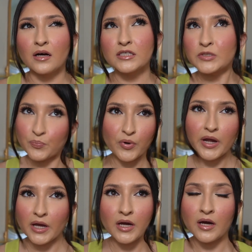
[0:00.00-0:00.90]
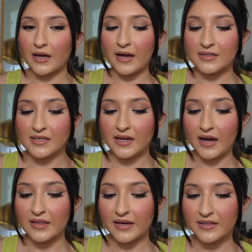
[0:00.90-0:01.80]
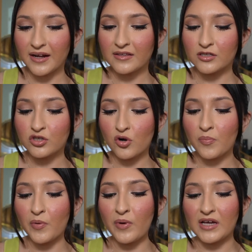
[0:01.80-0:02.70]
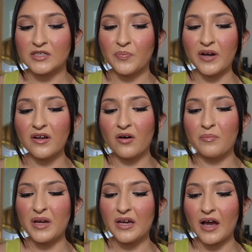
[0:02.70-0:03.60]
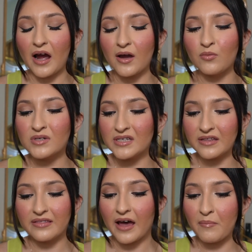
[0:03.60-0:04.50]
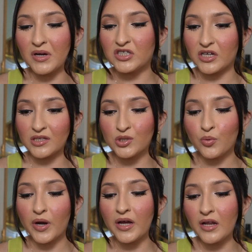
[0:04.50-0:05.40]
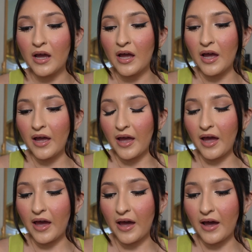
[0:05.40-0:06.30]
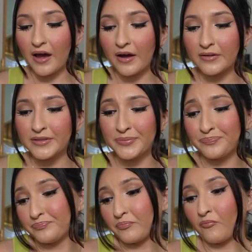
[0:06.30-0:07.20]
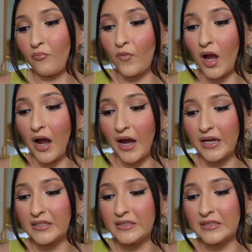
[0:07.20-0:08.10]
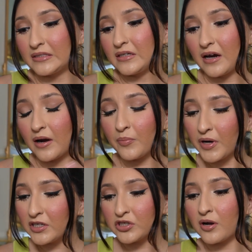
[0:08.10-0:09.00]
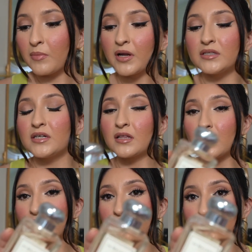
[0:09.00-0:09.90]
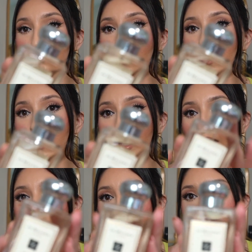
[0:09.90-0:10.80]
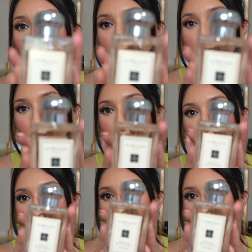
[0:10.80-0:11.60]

spring like i said i liked it at the store but when i sprayed it on me i wasn't that much into it and i i'm pretty sure i'm gonna declutter this one but yeah